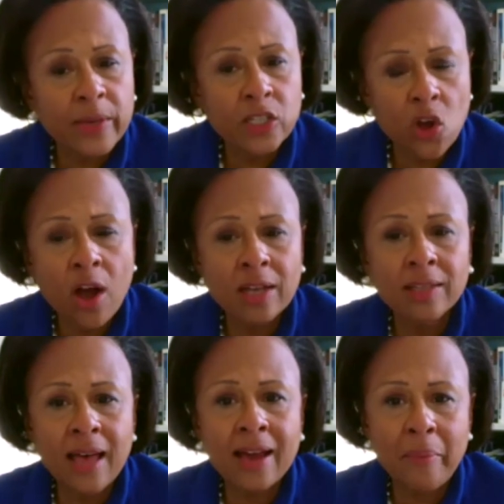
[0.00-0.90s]
We talk a
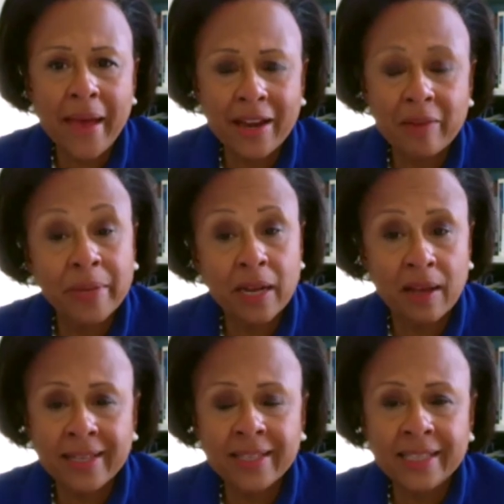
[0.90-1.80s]
lot about it, but
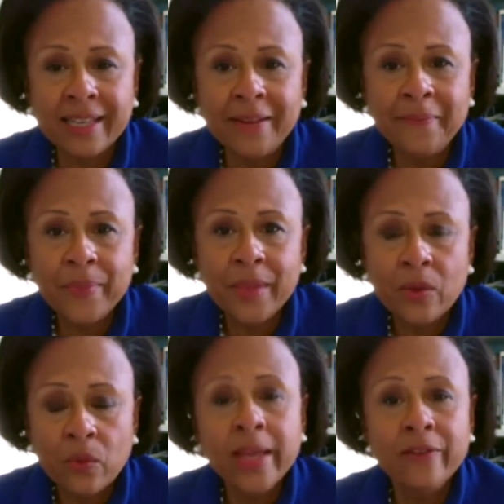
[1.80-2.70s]
honestly,
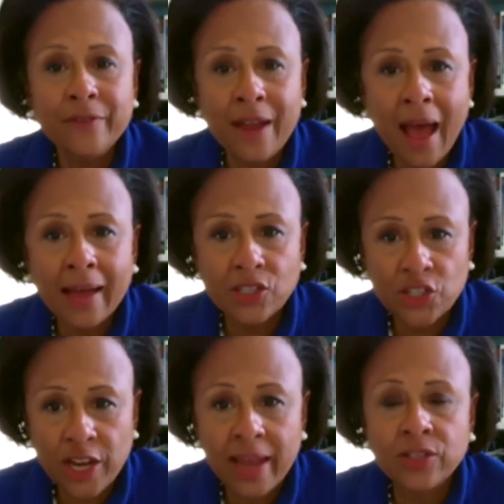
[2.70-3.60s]
we have not
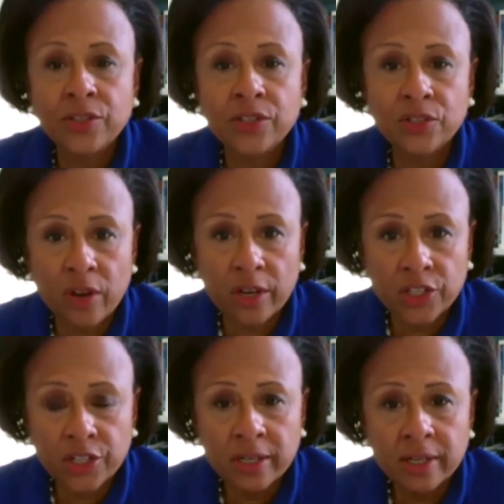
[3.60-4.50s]
changed the
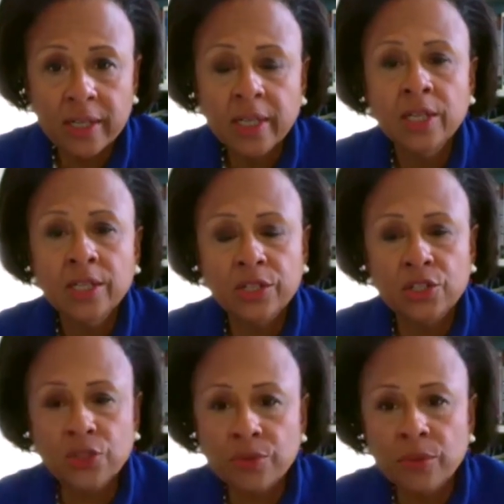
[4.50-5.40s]
structure to
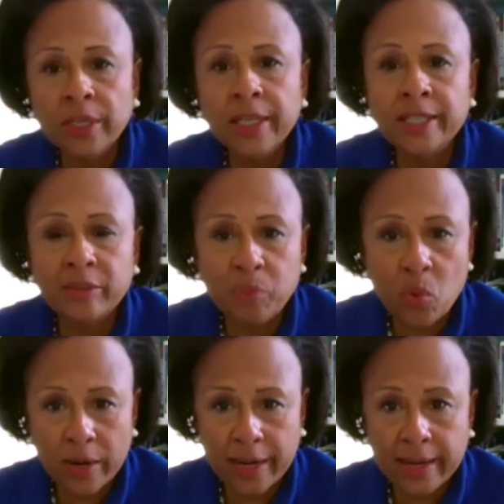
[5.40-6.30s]
truly
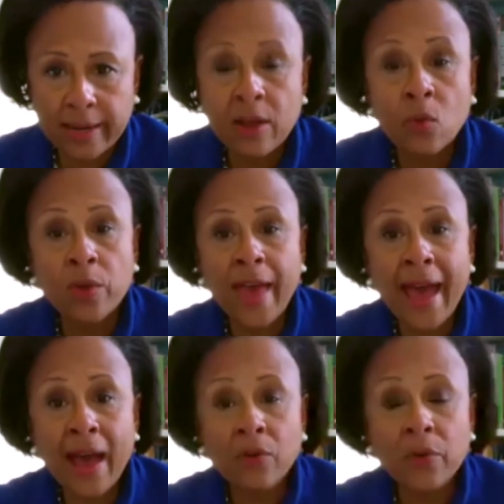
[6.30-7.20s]
support it
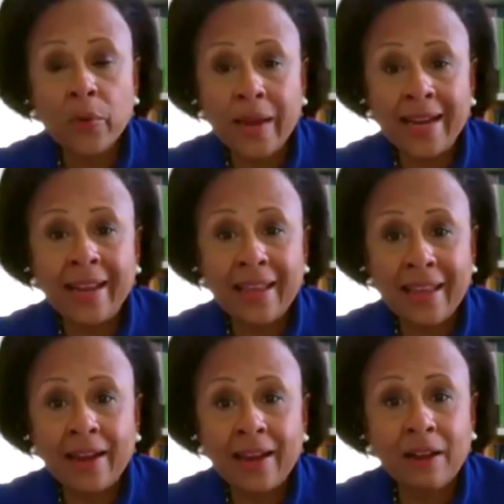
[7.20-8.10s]
without creating
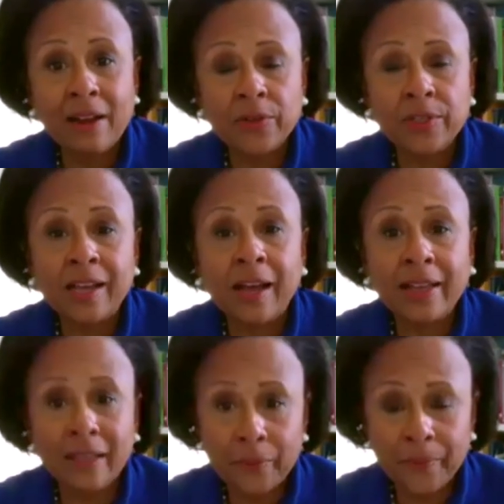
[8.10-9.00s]
yet another
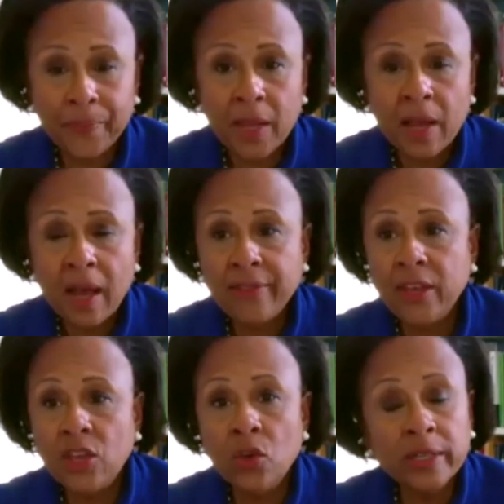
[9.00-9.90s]
silo. I
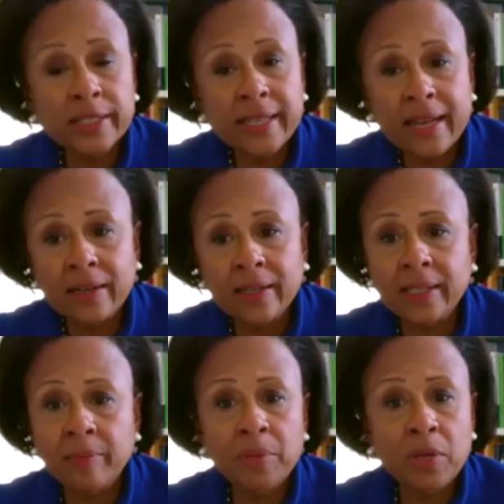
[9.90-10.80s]
think your center is
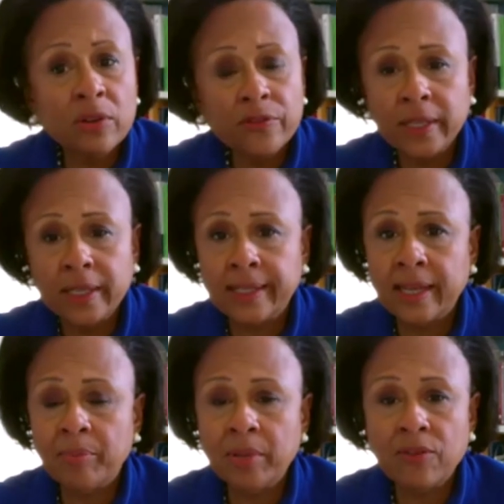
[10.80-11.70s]
a beautiful
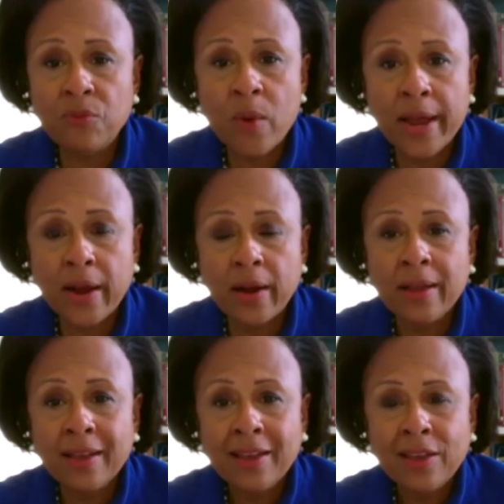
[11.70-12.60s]
example of where
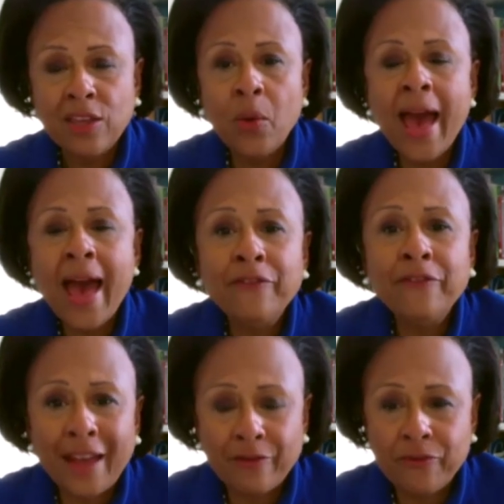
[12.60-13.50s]
you have
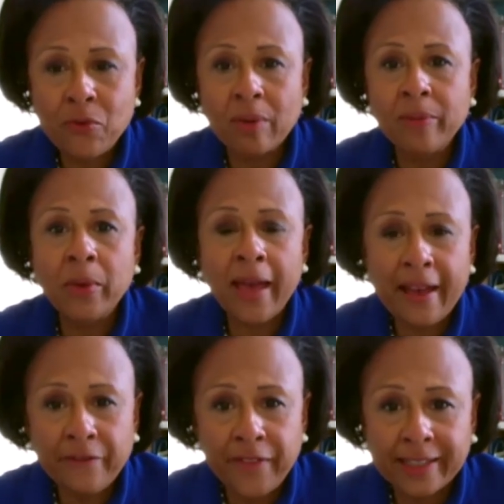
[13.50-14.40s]
that form, you
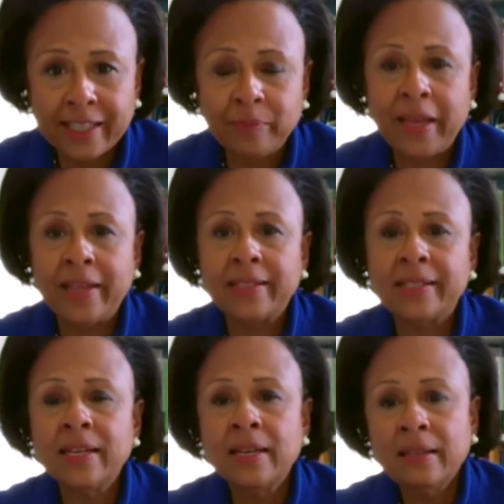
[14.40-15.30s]
have that space,
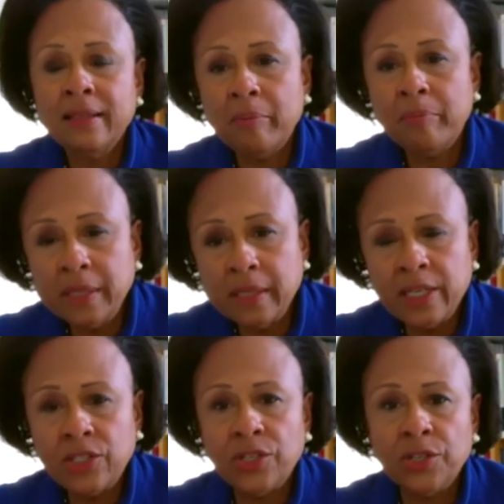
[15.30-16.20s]
the
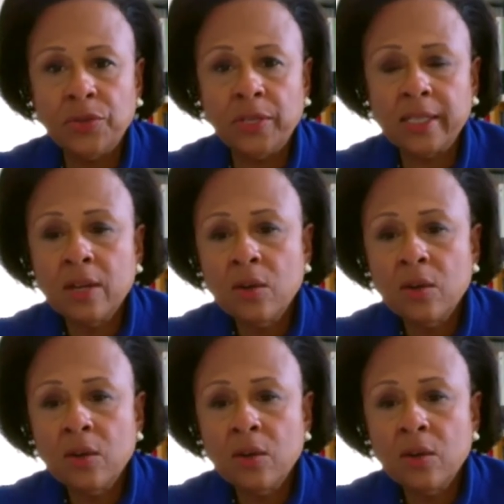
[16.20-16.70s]
ability to do this.